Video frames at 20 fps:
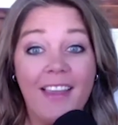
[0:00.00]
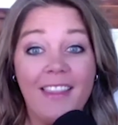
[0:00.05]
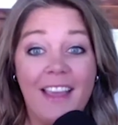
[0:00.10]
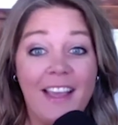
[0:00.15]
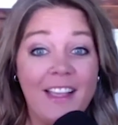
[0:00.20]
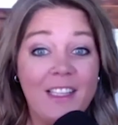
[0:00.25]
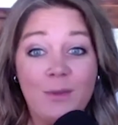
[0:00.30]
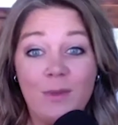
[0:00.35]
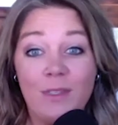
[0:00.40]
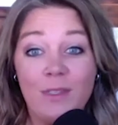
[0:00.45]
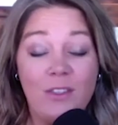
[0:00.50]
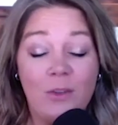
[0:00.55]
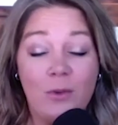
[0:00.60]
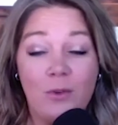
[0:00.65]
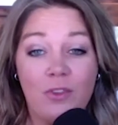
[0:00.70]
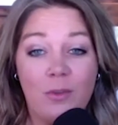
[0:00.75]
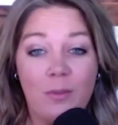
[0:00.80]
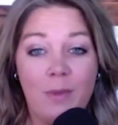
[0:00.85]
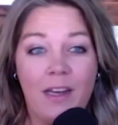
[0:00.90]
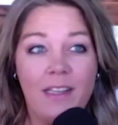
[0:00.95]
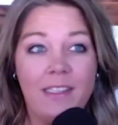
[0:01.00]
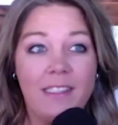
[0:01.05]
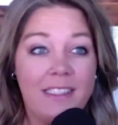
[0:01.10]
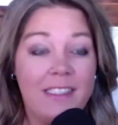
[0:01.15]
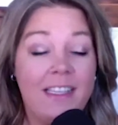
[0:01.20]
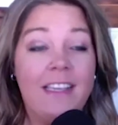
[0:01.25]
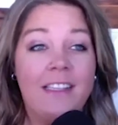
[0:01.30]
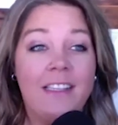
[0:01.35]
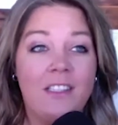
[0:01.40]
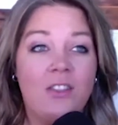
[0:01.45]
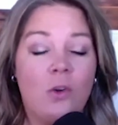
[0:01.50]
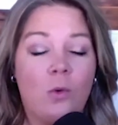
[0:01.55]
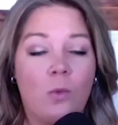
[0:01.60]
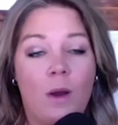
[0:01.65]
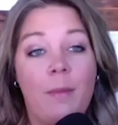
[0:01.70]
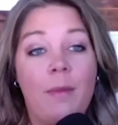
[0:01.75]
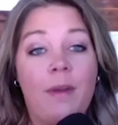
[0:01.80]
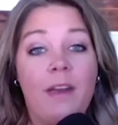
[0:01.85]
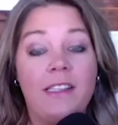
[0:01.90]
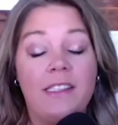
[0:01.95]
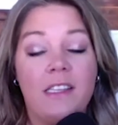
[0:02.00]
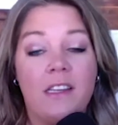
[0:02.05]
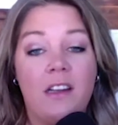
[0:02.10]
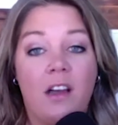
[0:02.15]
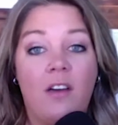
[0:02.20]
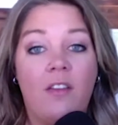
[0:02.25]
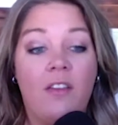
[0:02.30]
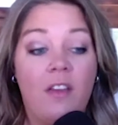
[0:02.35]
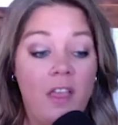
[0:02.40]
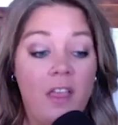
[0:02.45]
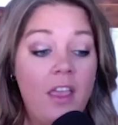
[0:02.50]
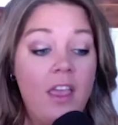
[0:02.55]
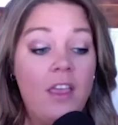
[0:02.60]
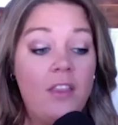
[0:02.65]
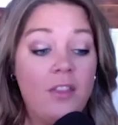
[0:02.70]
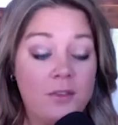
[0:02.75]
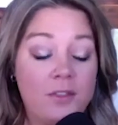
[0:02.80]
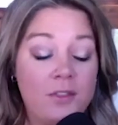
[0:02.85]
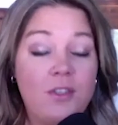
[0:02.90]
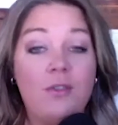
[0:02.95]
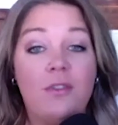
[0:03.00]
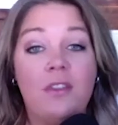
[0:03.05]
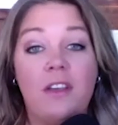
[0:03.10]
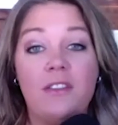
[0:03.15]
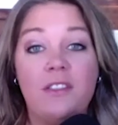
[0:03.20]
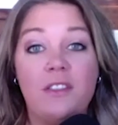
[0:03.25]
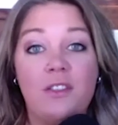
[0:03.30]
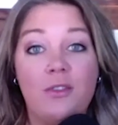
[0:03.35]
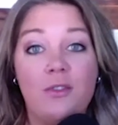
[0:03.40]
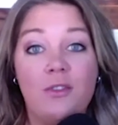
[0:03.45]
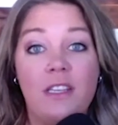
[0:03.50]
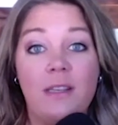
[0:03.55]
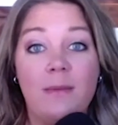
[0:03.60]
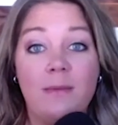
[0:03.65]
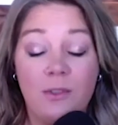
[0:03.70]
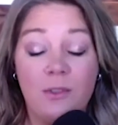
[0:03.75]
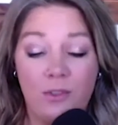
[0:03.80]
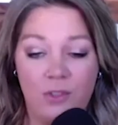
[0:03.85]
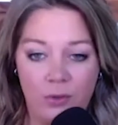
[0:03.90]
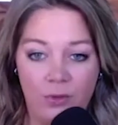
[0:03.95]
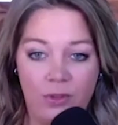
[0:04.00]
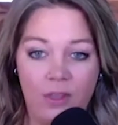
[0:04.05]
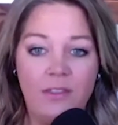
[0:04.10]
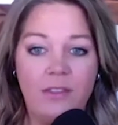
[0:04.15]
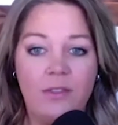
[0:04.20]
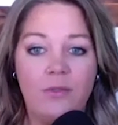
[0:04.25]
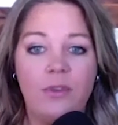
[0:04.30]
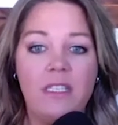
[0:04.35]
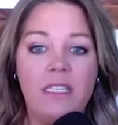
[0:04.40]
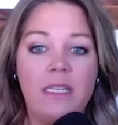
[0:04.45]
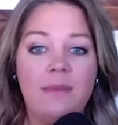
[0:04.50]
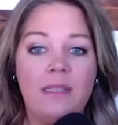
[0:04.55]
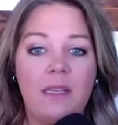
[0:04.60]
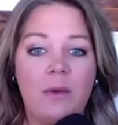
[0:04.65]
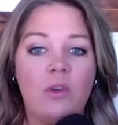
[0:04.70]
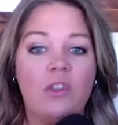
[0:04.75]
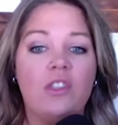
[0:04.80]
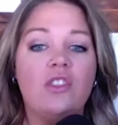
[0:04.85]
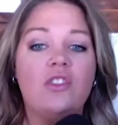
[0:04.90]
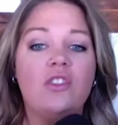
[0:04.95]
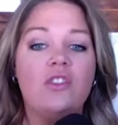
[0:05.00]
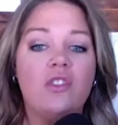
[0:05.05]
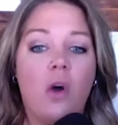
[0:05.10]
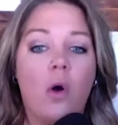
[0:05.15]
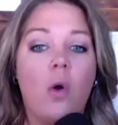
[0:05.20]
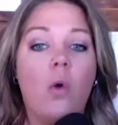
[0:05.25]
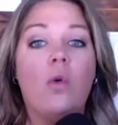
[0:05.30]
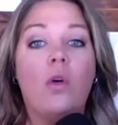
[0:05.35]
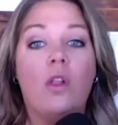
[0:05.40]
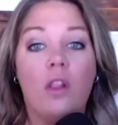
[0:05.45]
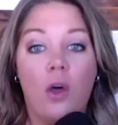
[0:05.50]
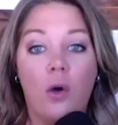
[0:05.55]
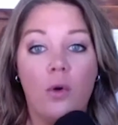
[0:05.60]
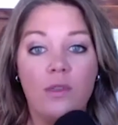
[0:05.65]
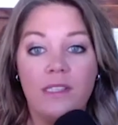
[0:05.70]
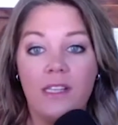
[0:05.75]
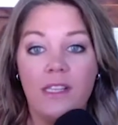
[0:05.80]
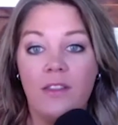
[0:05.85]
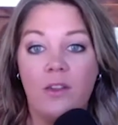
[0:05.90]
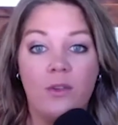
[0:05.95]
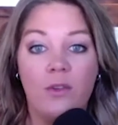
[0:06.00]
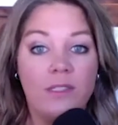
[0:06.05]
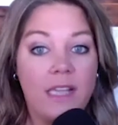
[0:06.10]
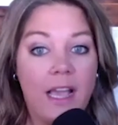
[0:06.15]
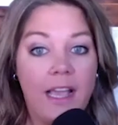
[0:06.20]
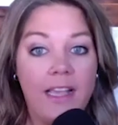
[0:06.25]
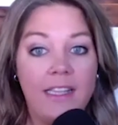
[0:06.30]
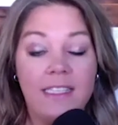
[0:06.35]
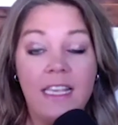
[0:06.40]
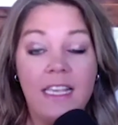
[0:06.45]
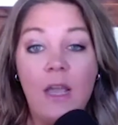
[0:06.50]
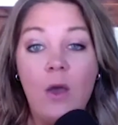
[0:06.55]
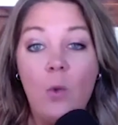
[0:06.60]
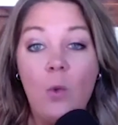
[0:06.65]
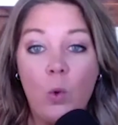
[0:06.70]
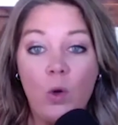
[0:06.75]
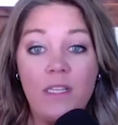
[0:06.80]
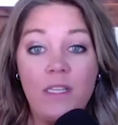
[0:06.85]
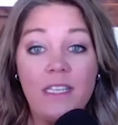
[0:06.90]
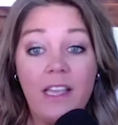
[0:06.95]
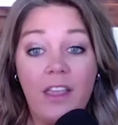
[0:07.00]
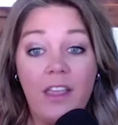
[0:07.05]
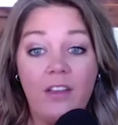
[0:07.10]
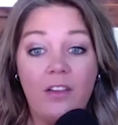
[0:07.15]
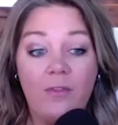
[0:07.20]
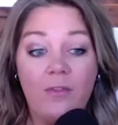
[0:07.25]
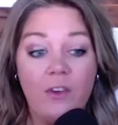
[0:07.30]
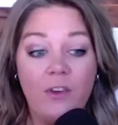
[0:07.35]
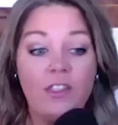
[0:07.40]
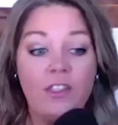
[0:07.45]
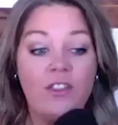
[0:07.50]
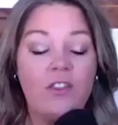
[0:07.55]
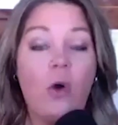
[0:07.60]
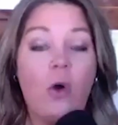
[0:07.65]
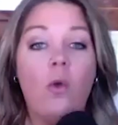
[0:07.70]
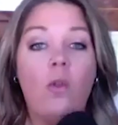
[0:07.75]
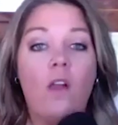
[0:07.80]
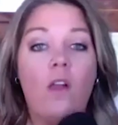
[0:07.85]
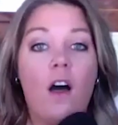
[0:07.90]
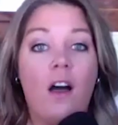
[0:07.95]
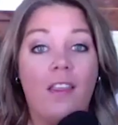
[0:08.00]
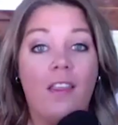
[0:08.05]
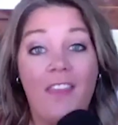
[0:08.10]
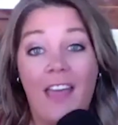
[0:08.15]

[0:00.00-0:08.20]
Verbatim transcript: That's what's so tremendous. It is so reminiscent of those 2002 teams, those 2003 teams that were so close and those guys were together for so long.